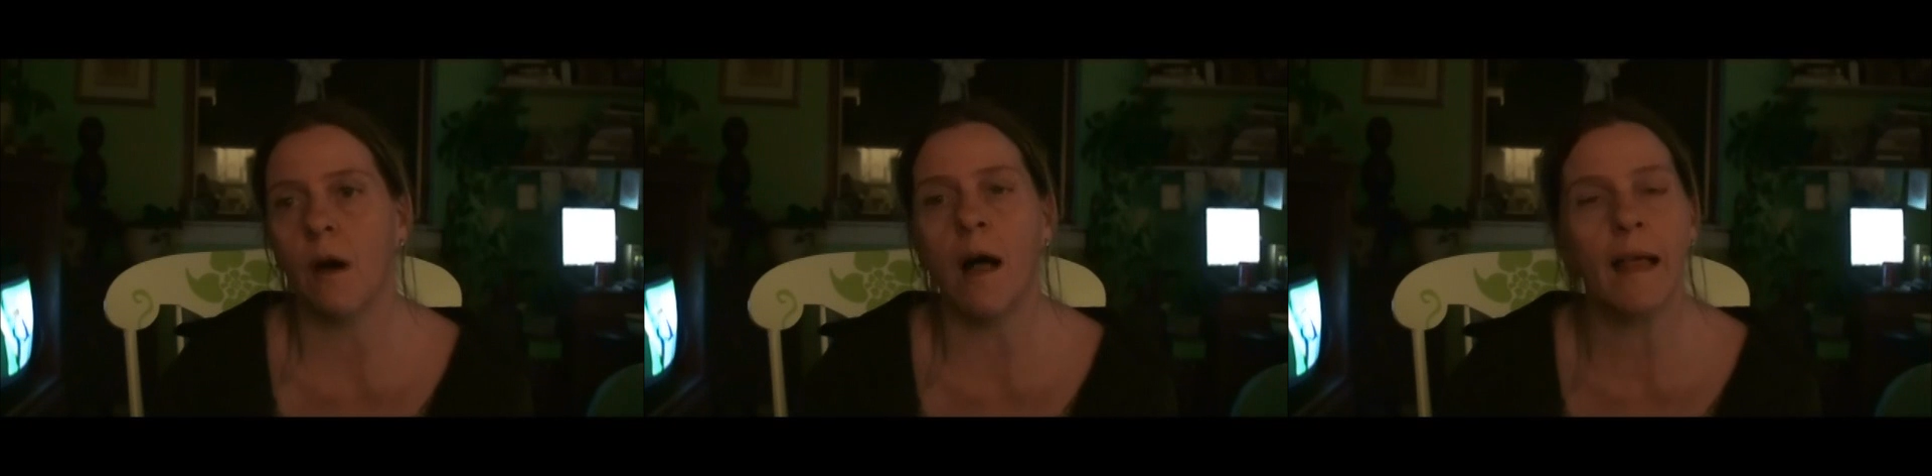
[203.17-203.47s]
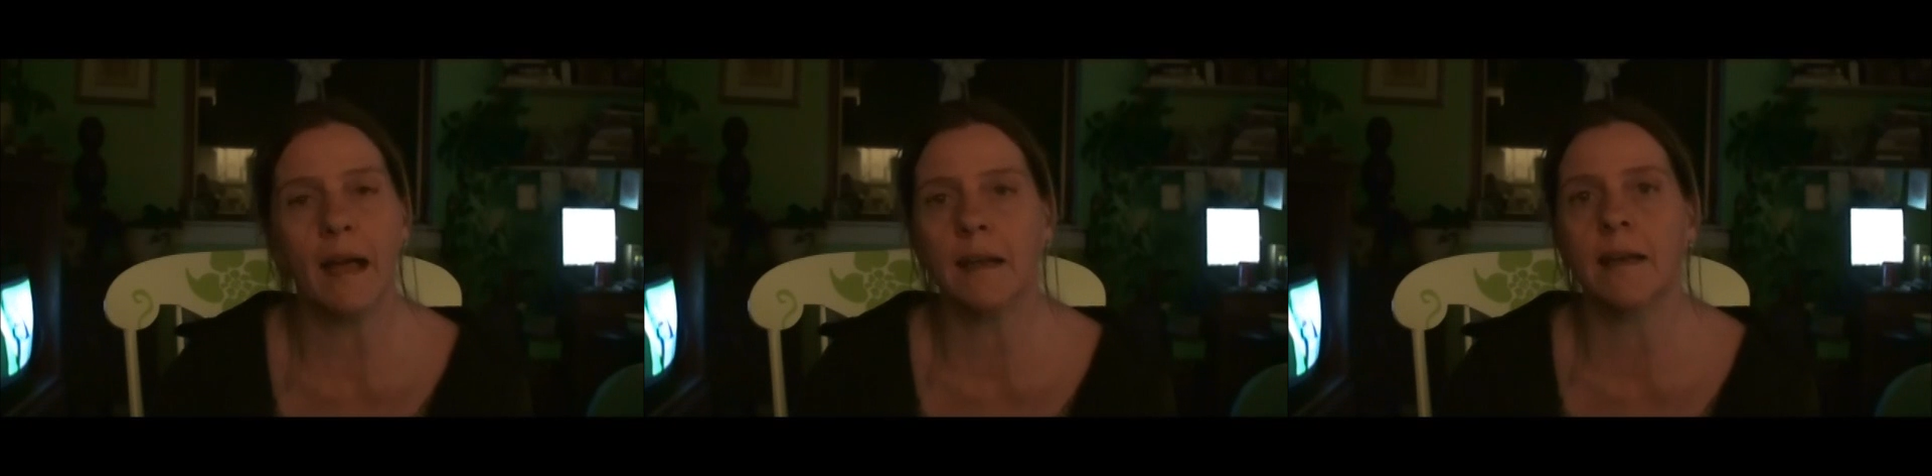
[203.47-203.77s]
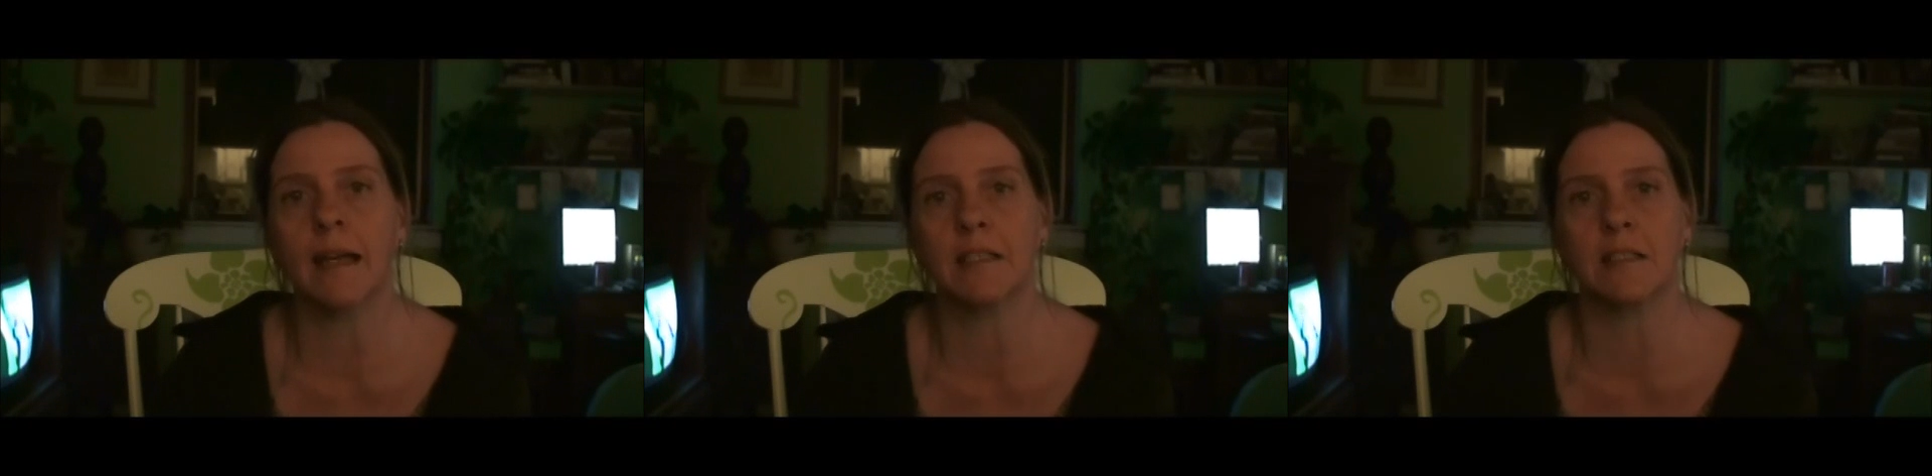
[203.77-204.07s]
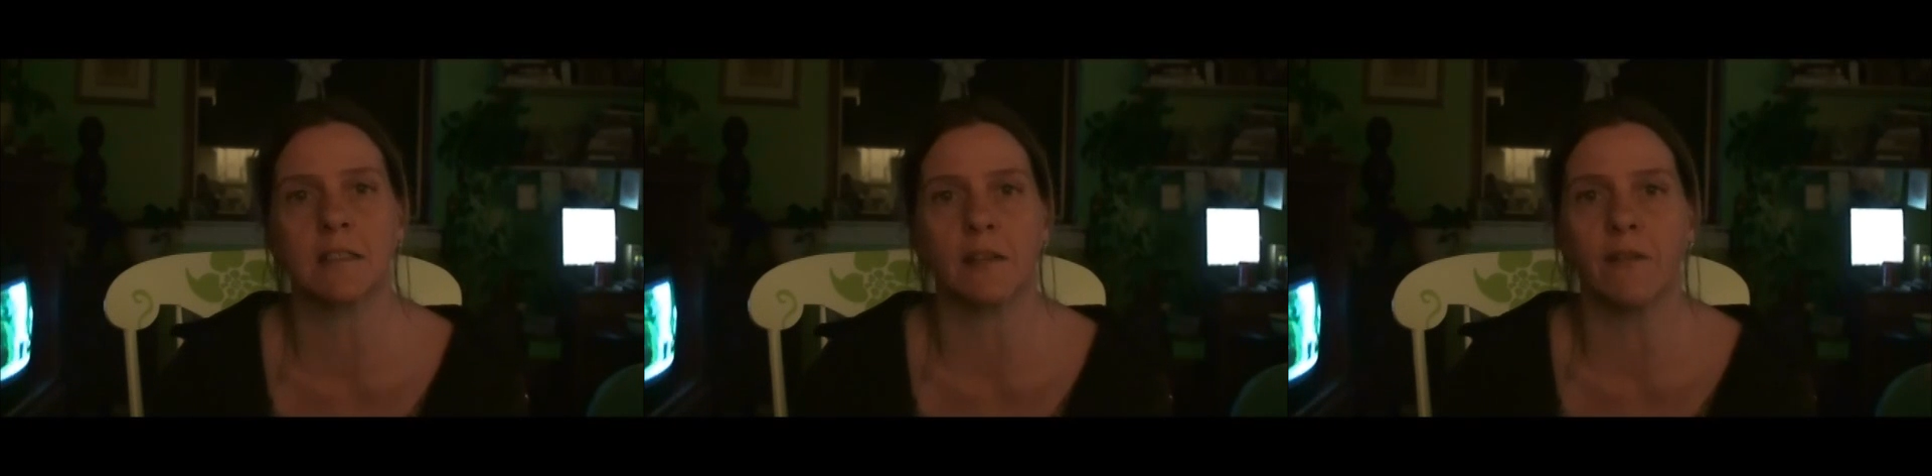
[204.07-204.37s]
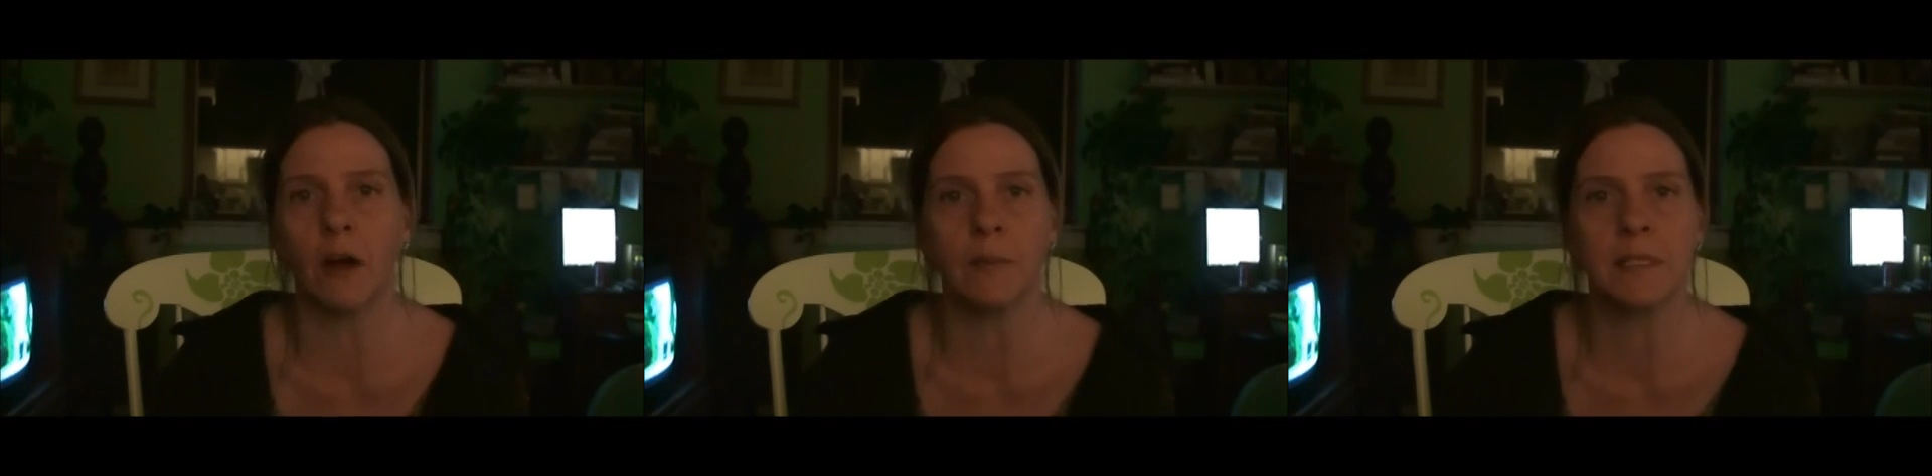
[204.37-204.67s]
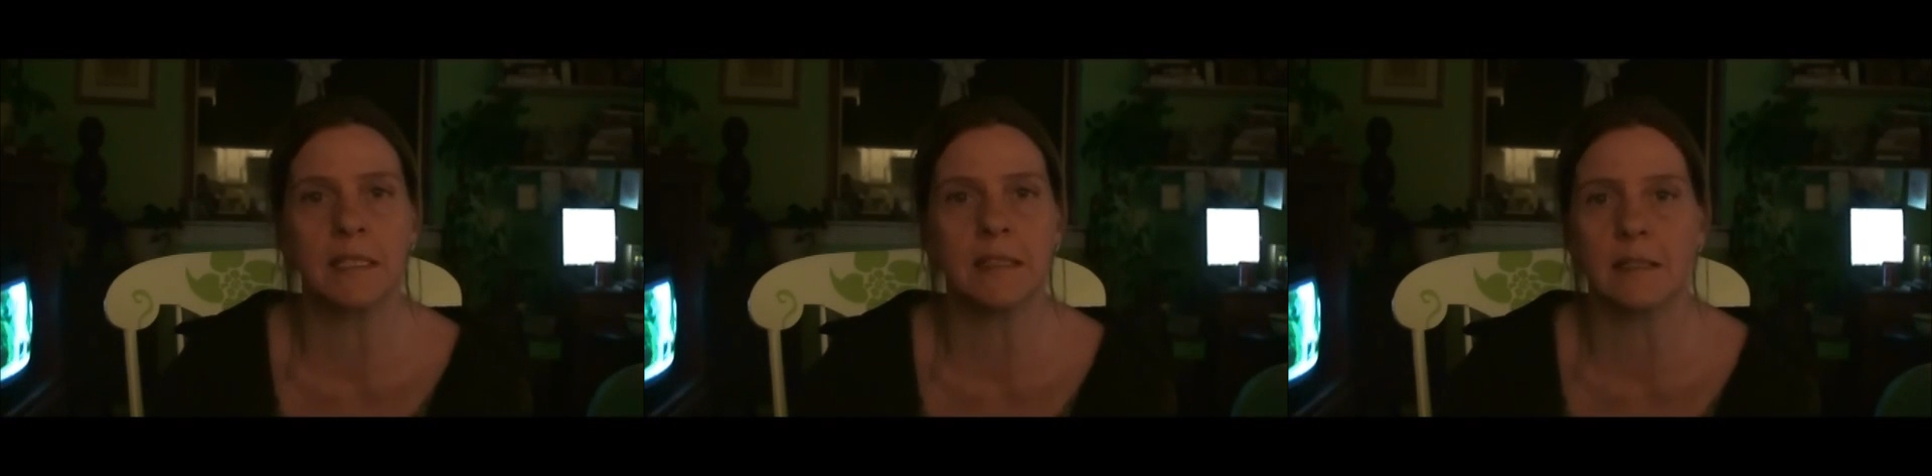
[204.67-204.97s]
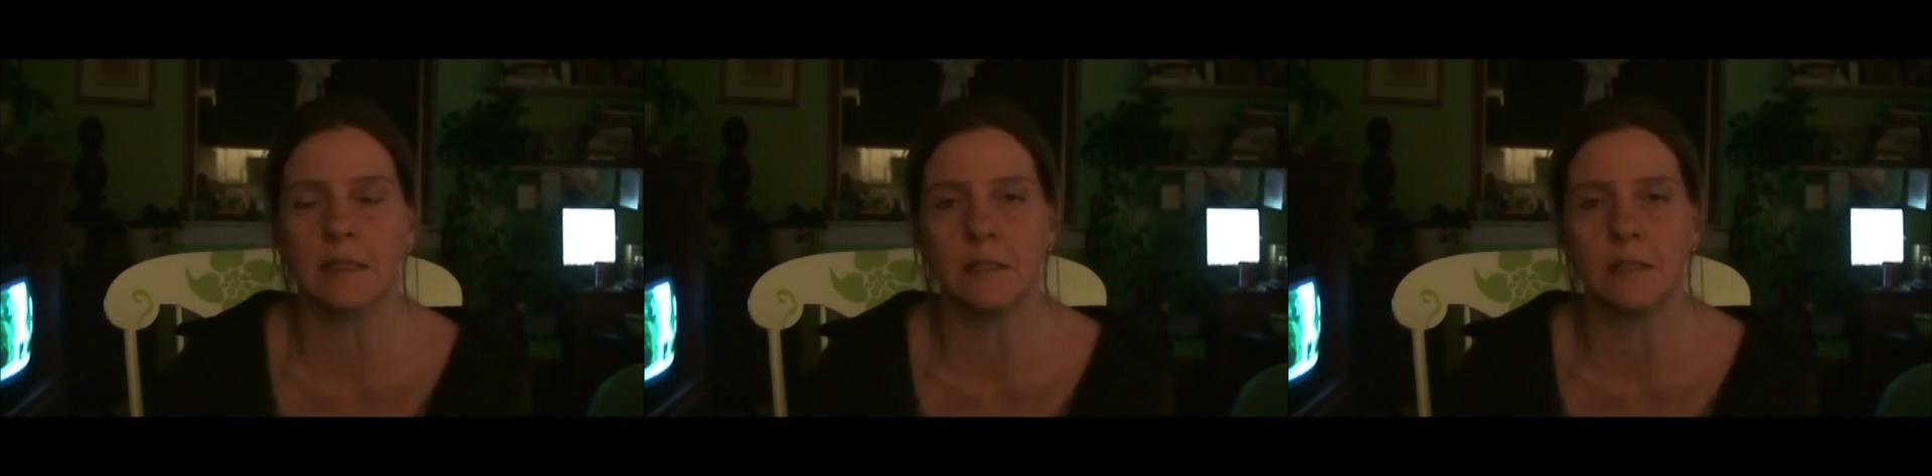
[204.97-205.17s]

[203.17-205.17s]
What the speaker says: all had connections to pharmacies and